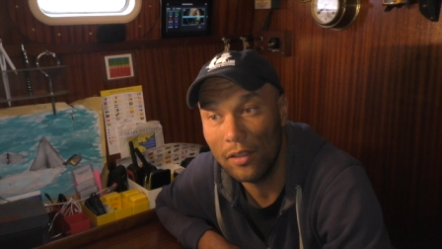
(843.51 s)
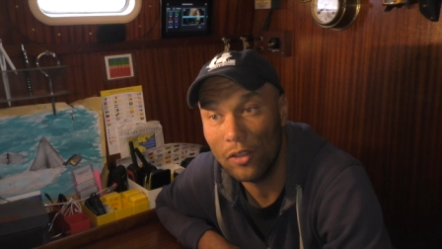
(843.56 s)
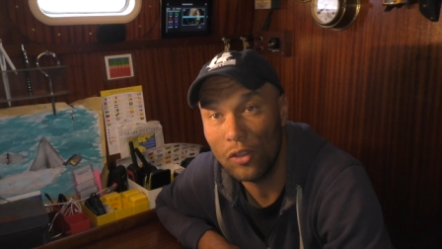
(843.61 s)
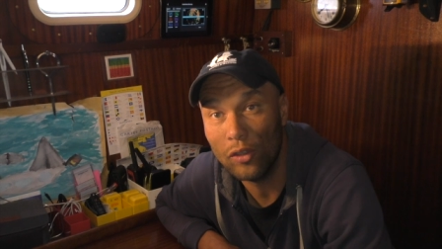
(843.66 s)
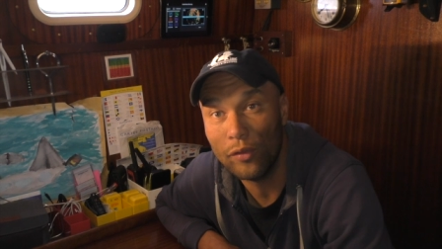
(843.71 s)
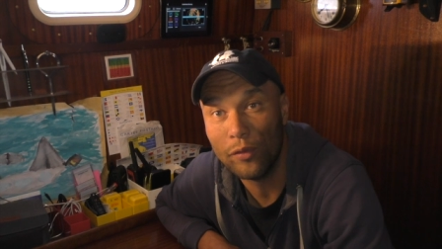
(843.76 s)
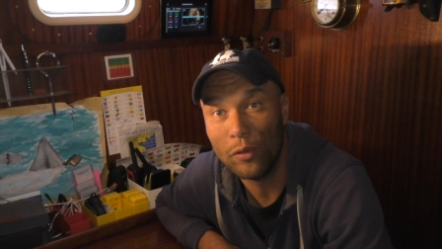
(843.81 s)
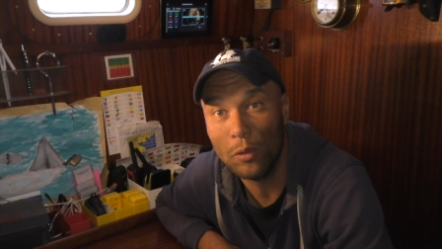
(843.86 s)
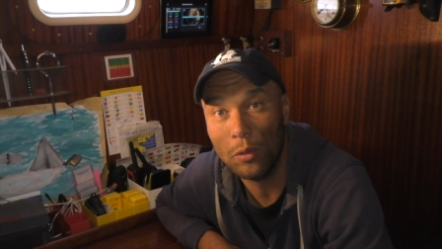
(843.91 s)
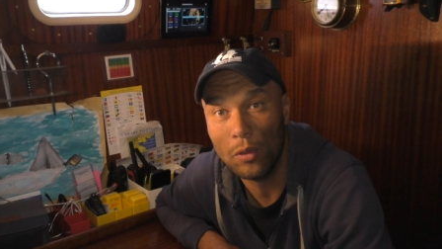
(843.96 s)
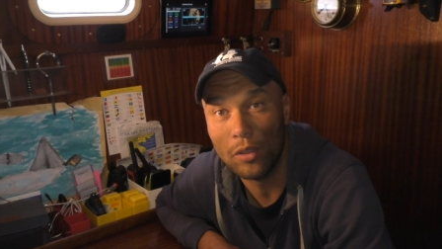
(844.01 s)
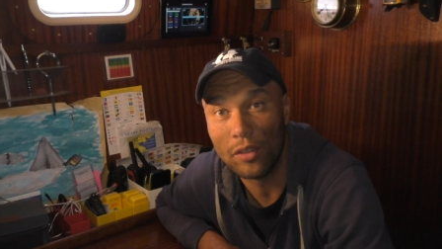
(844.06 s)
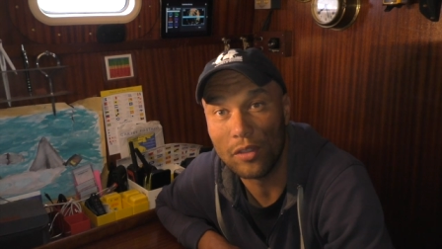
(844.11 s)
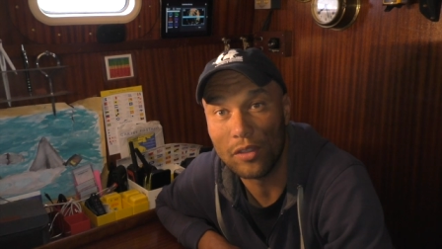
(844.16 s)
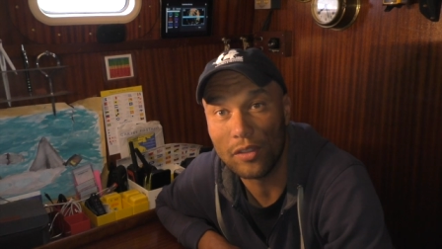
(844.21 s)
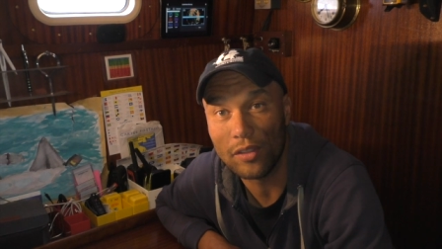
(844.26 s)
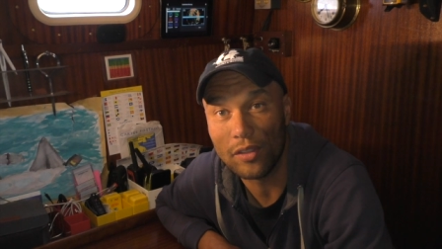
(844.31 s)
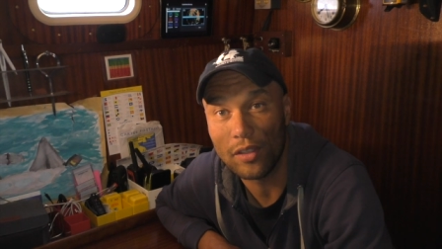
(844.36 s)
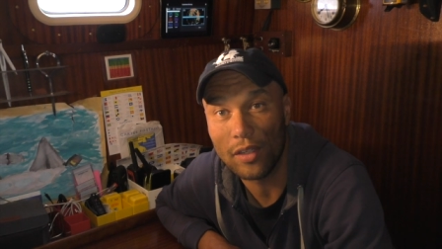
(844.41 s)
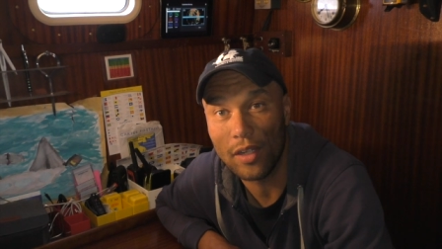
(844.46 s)
de
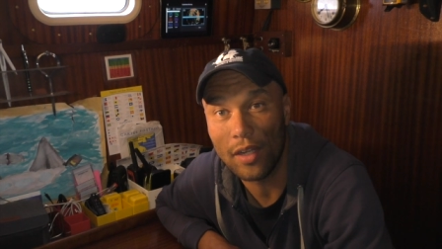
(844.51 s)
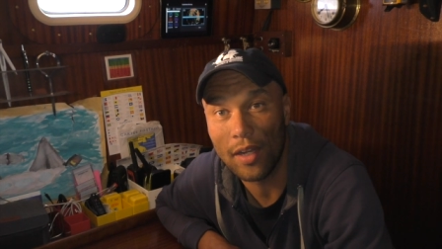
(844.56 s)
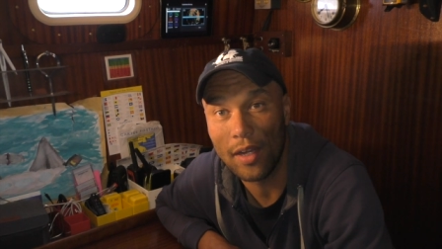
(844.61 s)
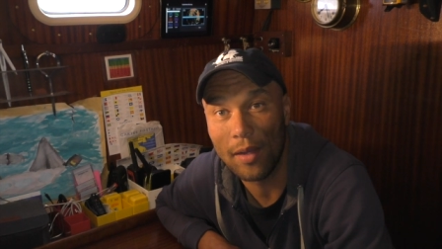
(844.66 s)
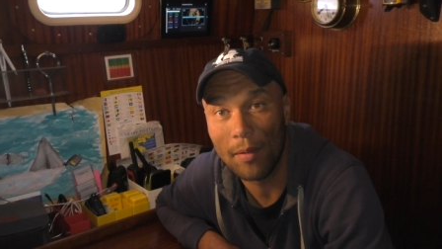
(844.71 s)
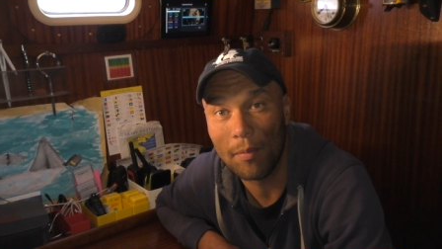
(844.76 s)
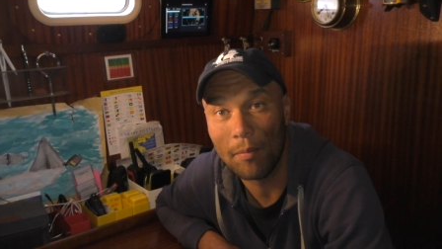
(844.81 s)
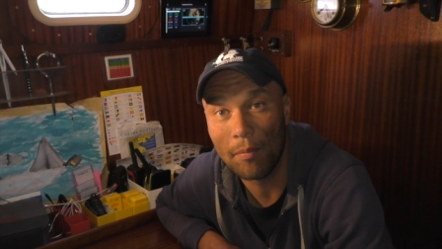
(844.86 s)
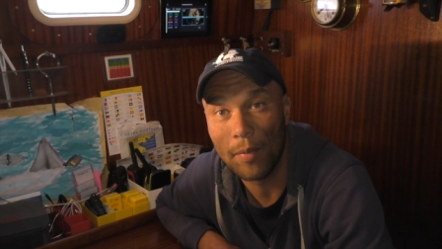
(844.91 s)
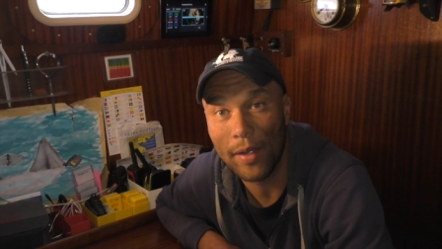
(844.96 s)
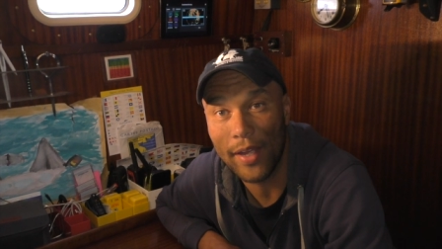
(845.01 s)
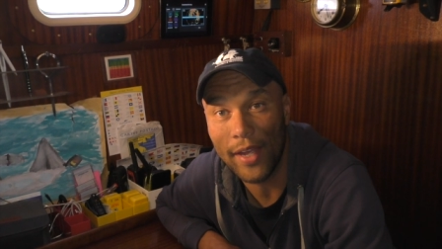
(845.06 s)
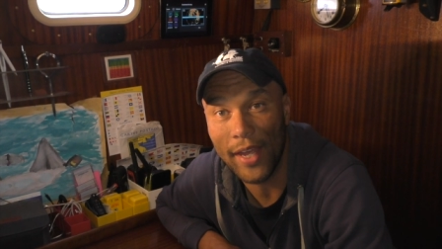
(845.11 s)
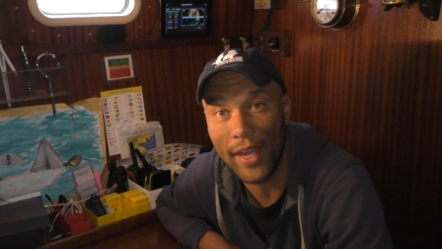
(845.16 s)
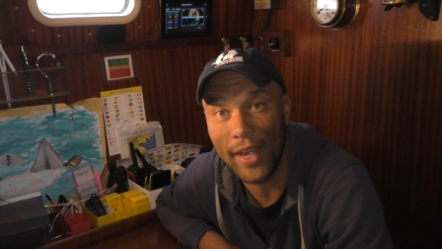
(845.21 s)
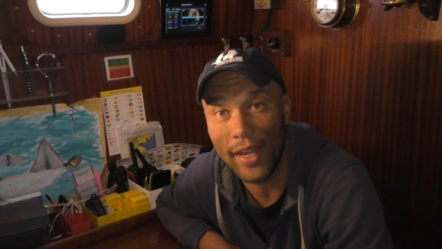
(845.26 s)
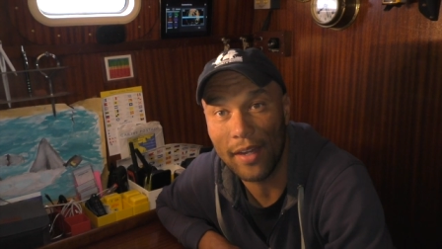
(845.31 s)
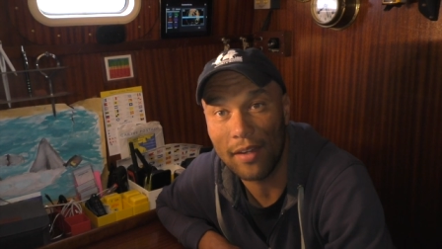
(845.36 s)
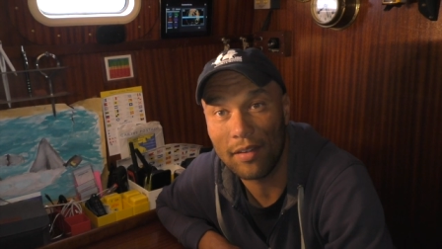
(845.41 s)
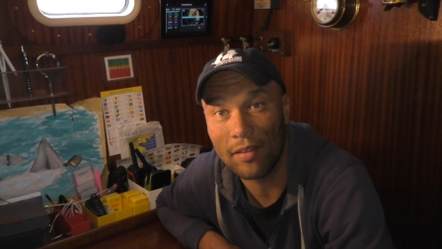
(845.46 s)
Four
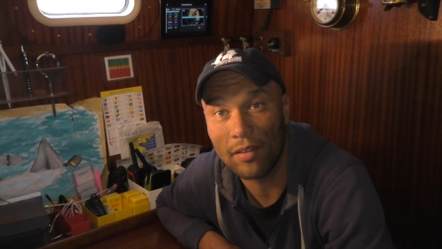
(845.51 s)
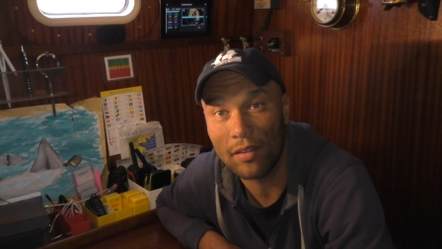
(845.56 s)
at